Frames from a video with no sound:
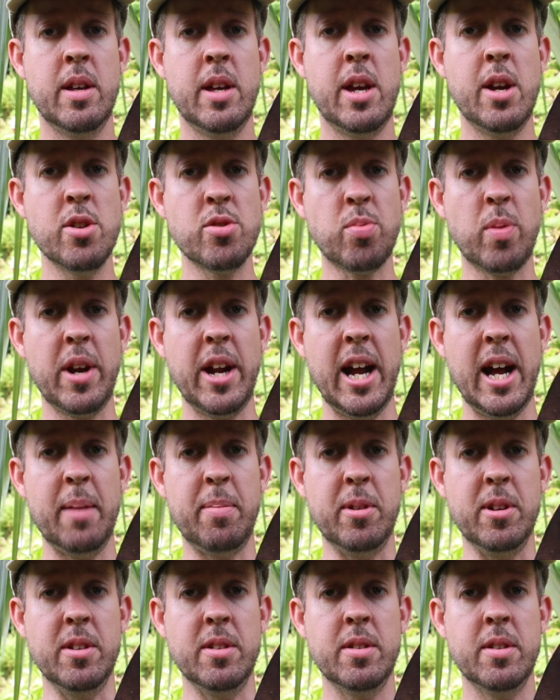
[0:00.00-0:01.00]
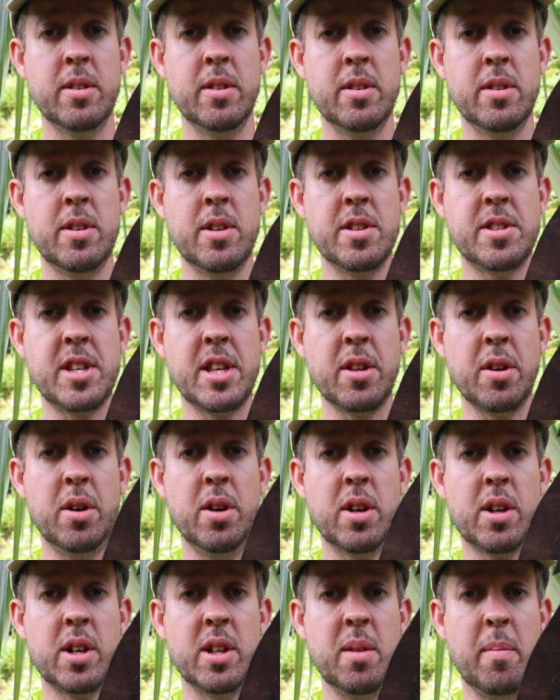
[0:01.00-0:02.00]
Here's what happened. You see the
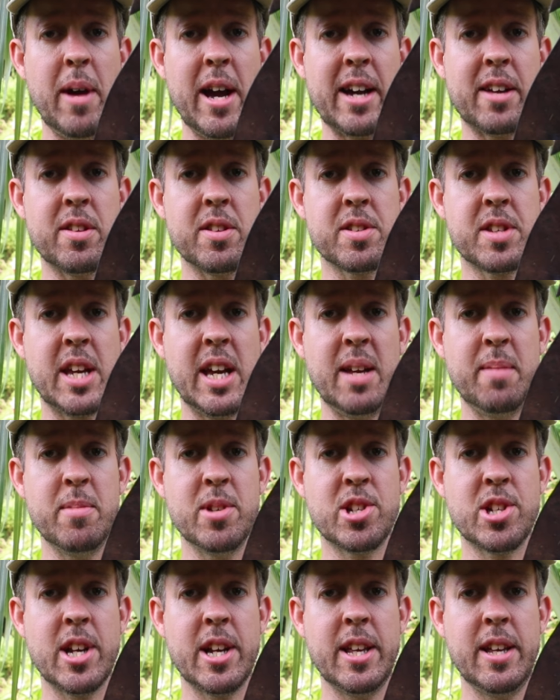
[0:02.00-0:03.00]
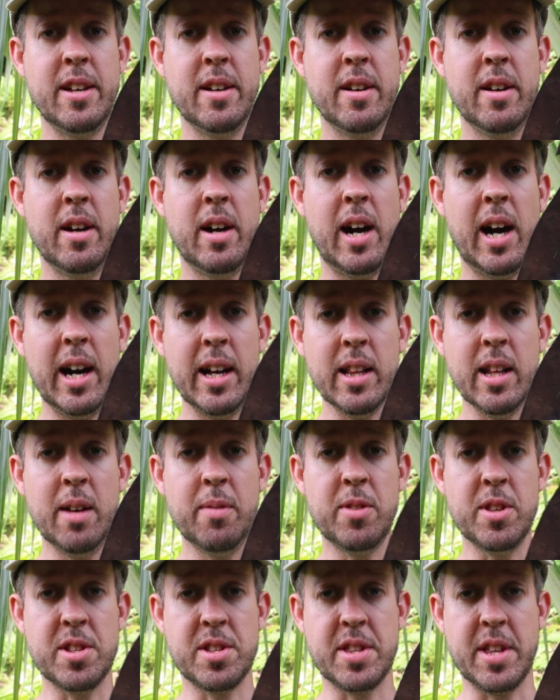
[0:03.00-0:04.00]
hook on the back of this cane machete? I
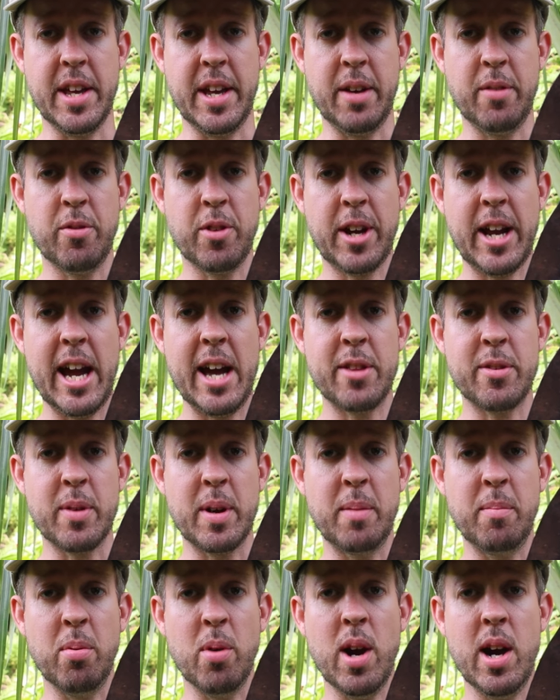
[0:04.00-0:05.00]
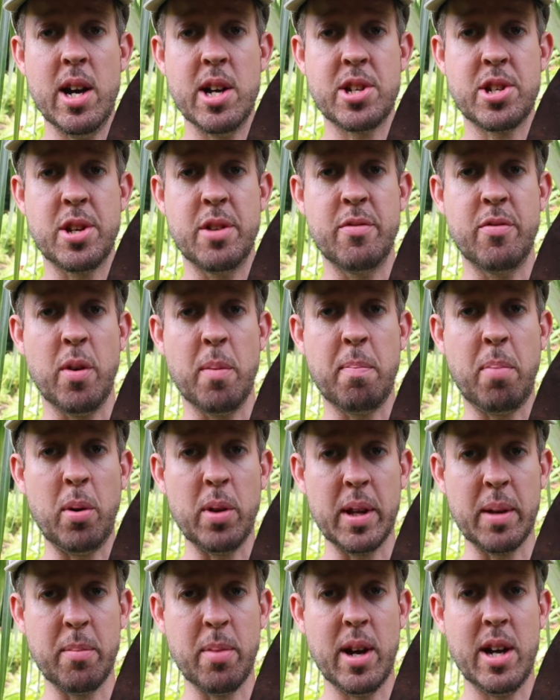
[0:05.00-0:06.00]
love this thing for gathering brush and for
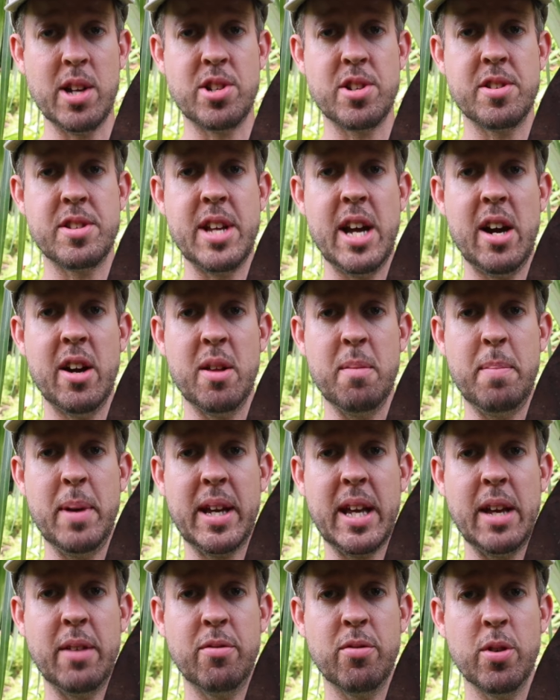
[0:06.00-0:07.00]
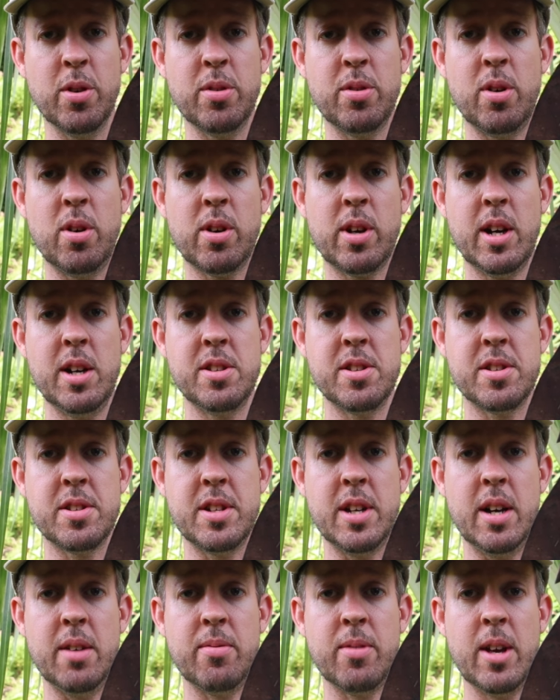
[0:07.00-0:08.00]
pulling branches down and picking fruit and all kinds of
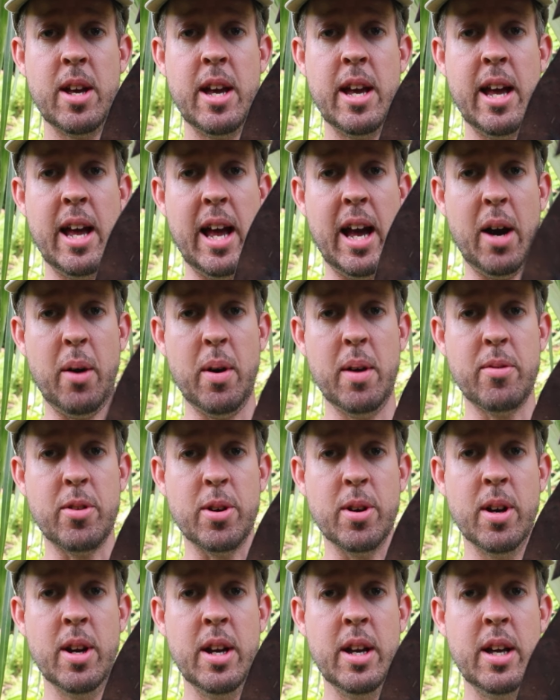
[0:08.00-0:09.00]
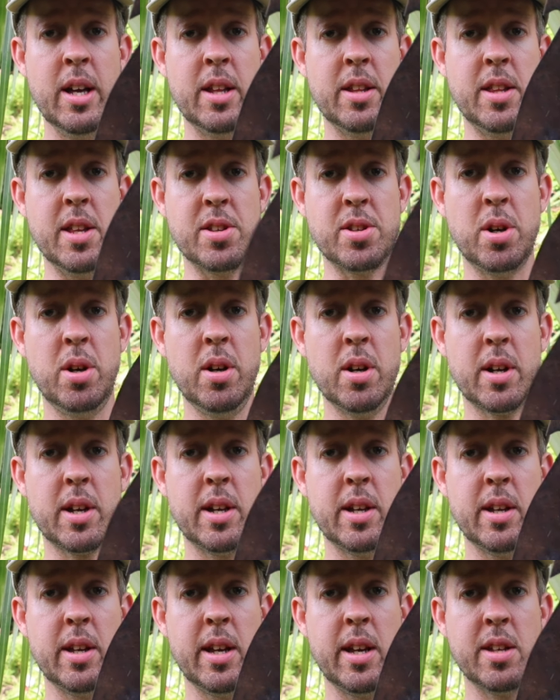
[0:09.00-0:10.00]
stuff. However, this
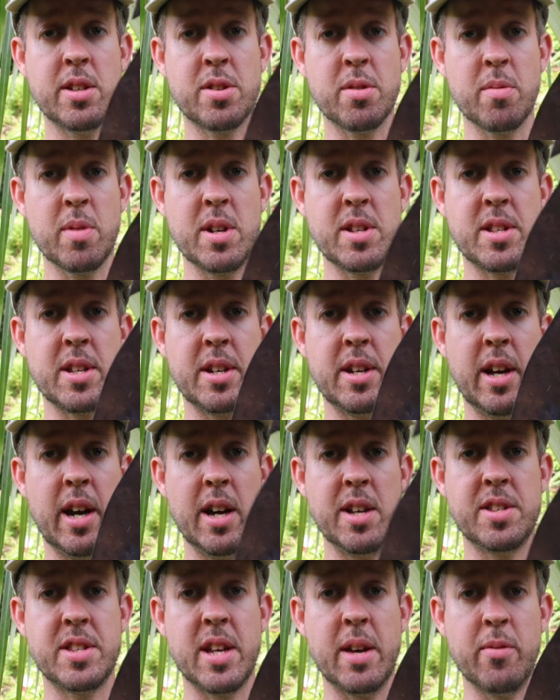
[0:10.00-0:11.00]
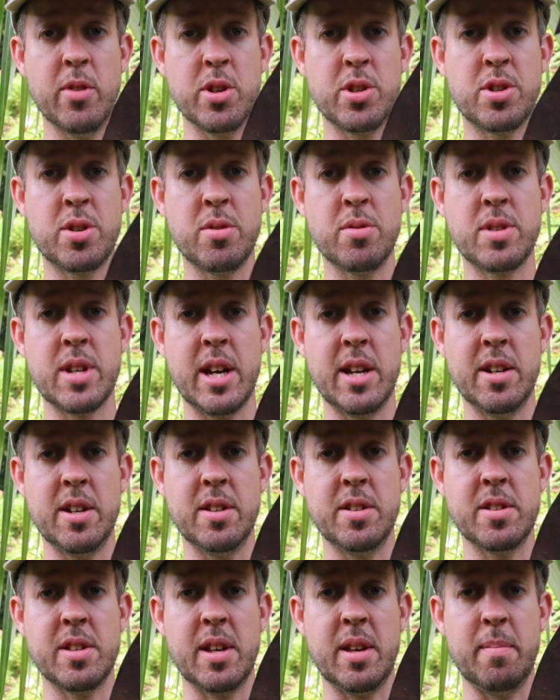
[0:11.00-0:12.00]
hook is the reason I severed two
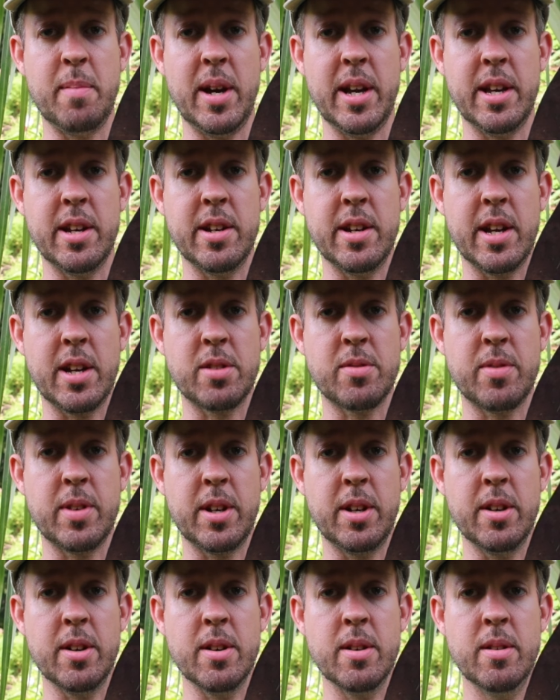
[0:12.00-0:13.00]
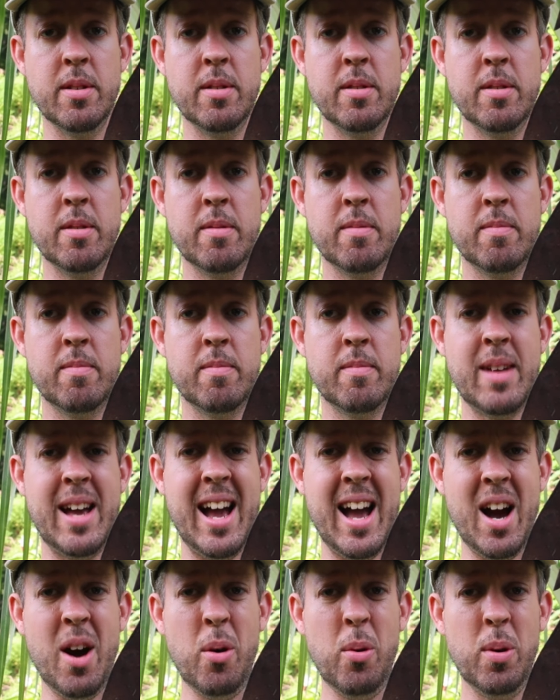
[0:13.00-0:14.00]
tendons in my index finger.
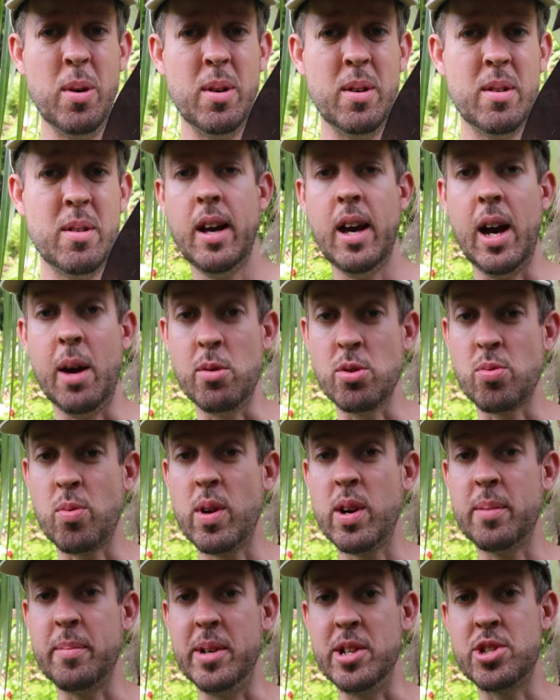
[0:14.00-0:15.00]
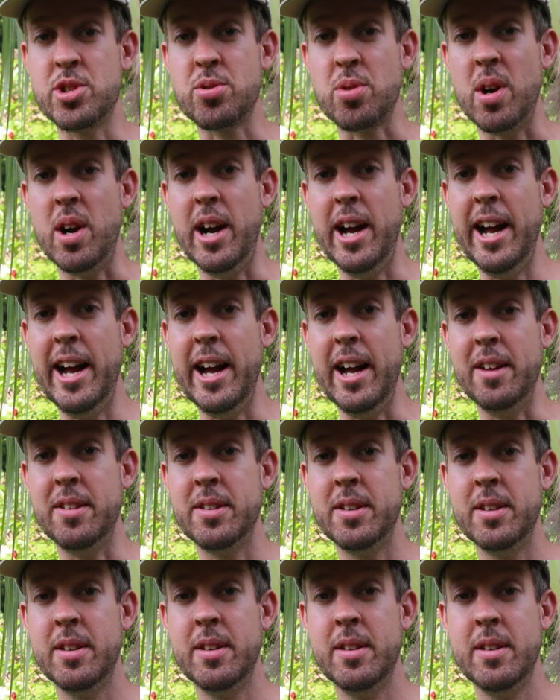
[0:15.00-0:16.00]
How? I was wearing my straw hat.